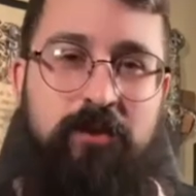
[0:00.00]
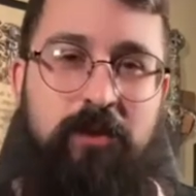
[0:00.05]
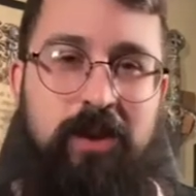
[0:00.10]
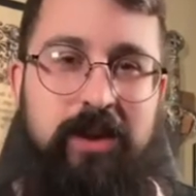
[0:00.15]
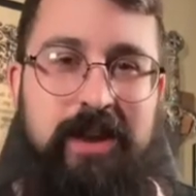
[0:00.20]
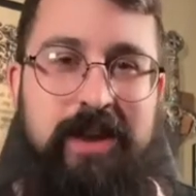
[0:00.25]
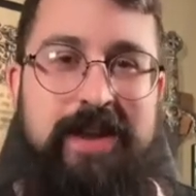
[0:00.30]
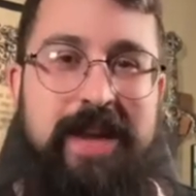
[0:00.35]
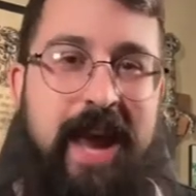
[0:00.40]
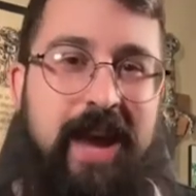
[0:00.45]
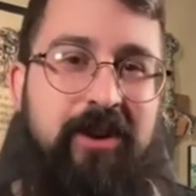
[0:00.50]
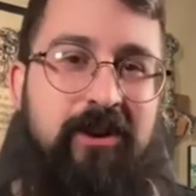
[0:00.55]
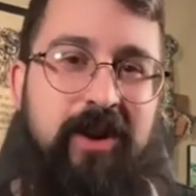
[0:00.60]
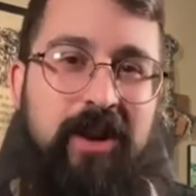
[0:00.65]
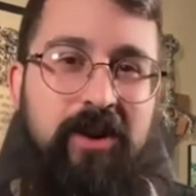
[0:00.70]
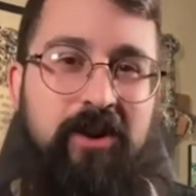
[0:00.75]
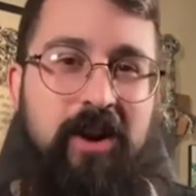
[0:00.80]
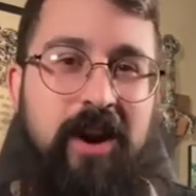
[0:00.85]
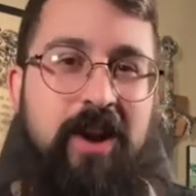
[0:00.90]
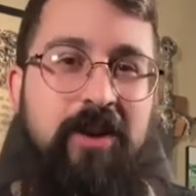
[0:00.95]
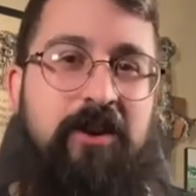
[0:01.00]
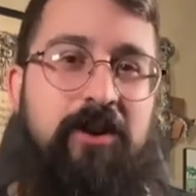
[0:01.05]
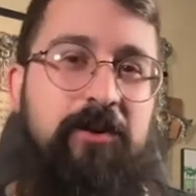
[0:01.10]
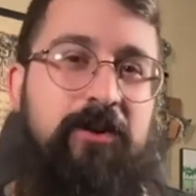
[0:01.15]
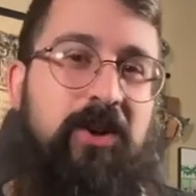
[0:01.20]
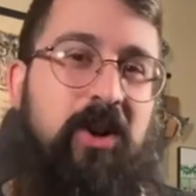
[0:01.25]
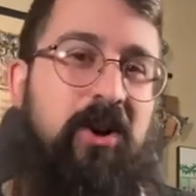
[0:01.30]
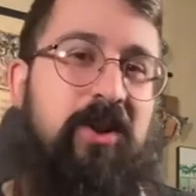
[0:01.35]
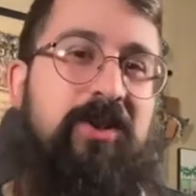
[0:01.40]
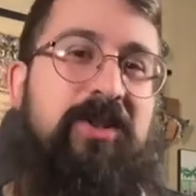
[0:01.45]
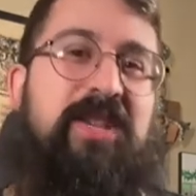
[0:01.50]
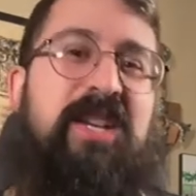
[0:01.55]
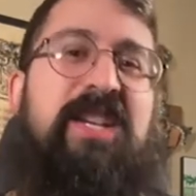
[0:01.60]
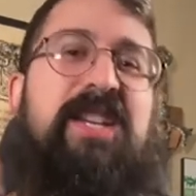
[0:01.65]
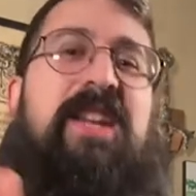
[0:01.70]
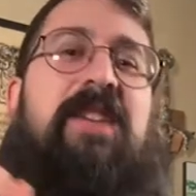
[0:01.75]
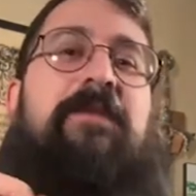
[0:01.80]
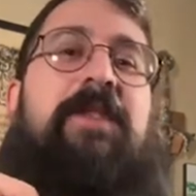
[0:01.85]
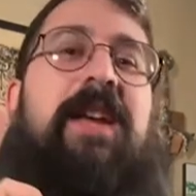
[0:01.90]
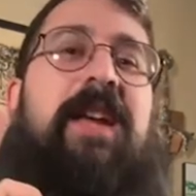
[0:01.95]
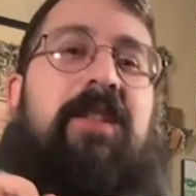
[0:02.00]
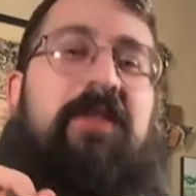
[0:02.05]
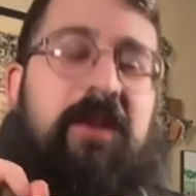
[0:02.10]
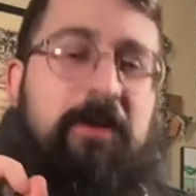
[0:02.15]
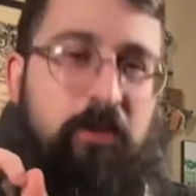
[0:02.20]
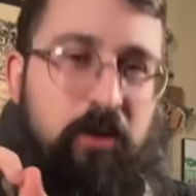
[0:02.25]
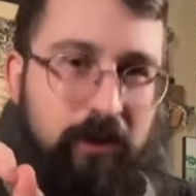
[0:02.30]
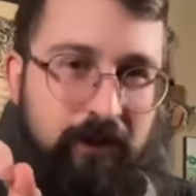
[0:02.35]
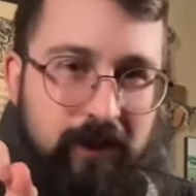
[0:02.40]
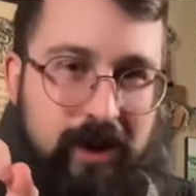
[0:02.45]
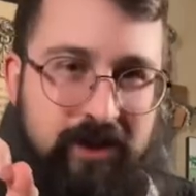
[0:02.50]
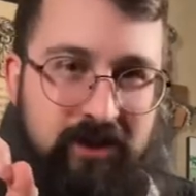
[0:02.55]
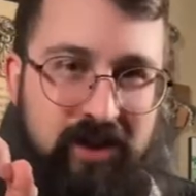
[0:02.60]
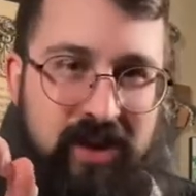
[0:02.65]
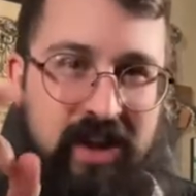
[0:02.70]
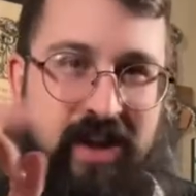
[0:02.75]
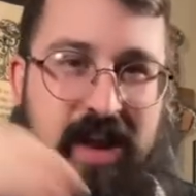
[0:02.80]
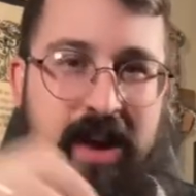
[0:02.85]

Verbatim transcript: really, Dagorhir arrows are significantly more friendly.